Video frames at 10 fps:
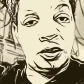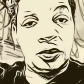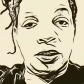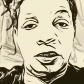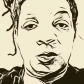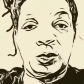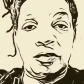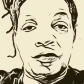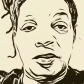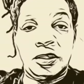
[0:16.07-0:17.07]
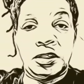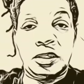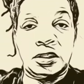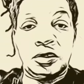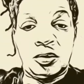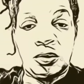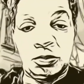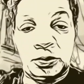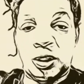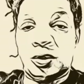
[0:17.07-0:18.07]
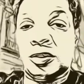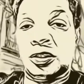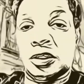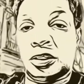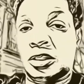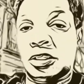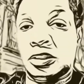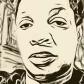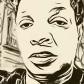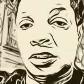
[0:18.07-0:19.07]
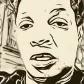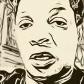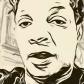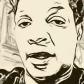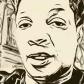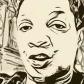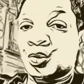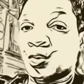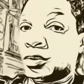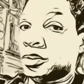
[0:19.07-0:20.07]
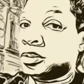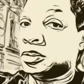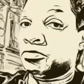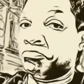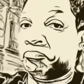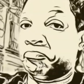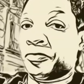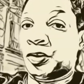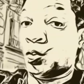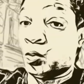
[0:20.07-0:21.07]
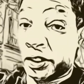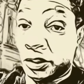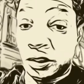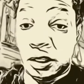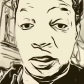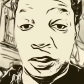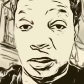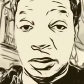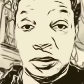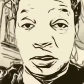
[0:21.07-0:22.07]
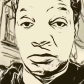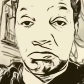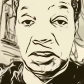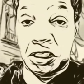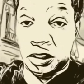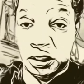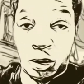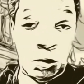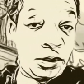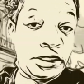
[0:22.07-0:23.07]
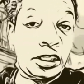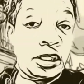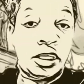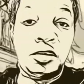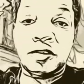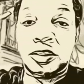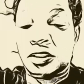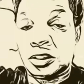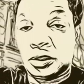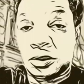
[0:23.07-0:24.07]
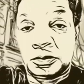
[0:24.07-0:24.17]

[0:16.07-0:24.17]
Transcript: dealing with the adult parent that is actually the one that is helping take care of this kid.